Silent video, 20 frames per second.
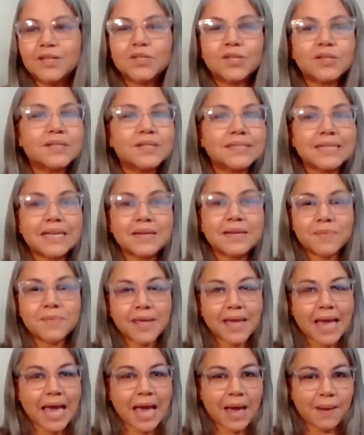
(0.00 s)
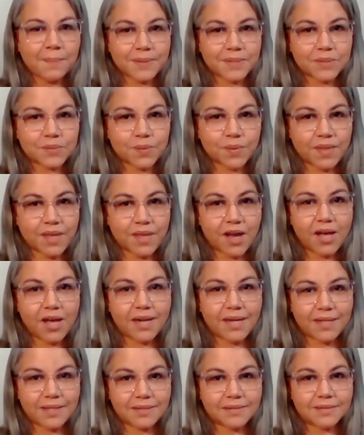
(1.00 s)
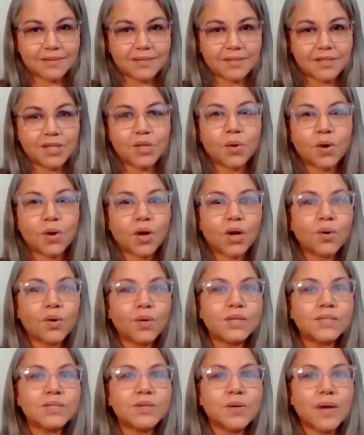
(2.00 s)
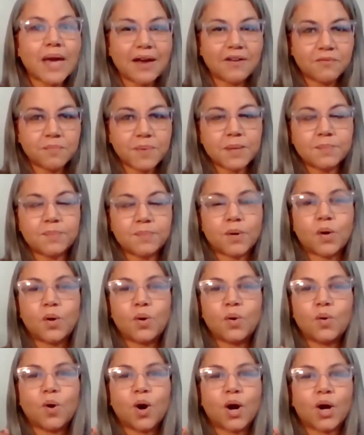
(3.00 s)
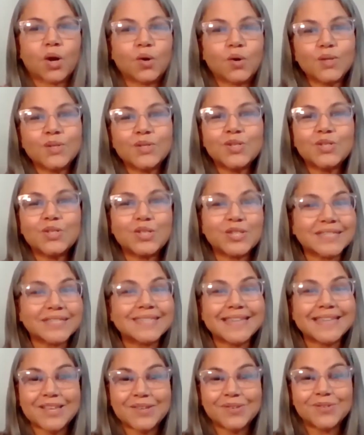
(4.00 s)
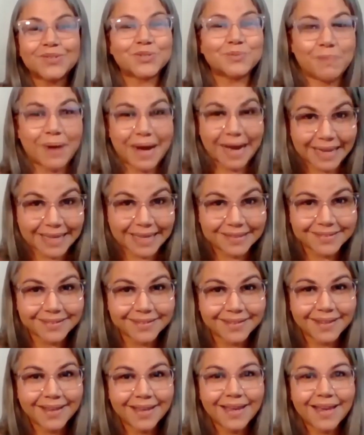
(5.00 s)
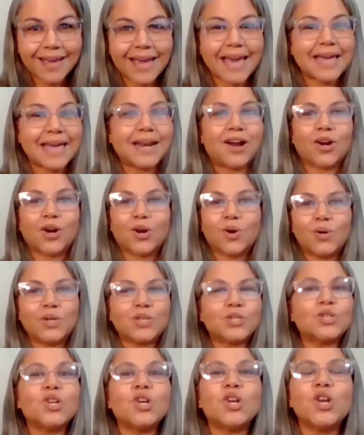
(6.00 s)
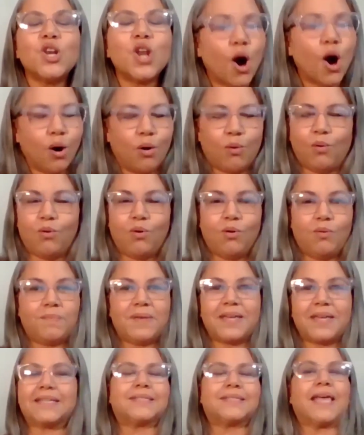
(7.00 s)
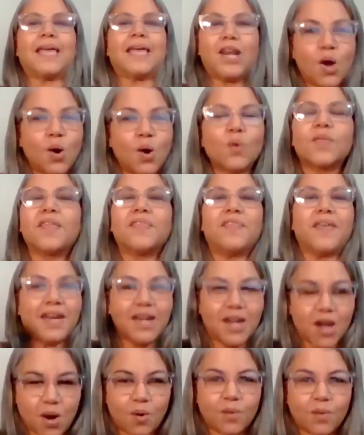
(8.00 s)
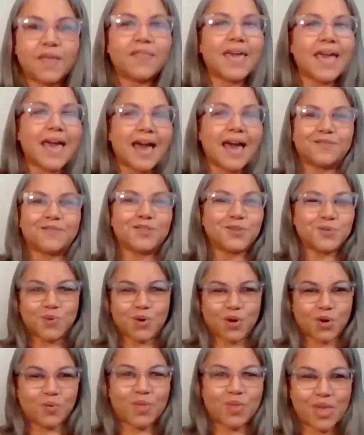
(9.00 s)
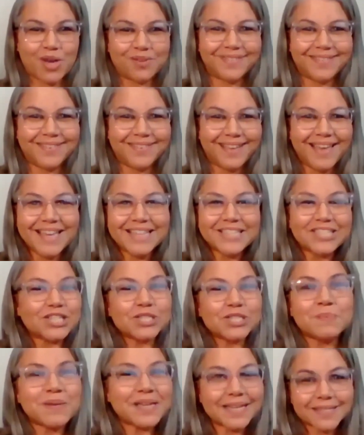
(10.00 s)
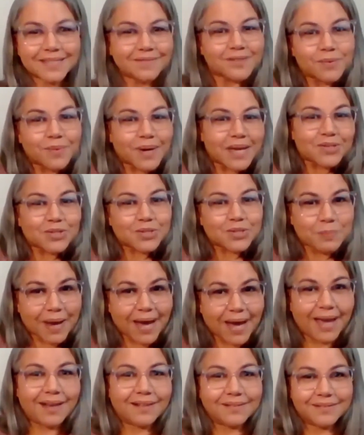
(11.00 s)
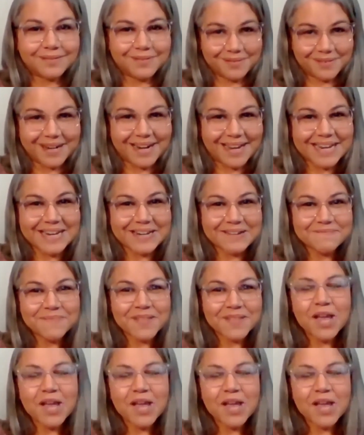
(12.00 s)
So the same thing happens with the audience. You are going to have people who are going to just see you smile and are going to know because they know that they have to work with you. Just because of the way you smile, right?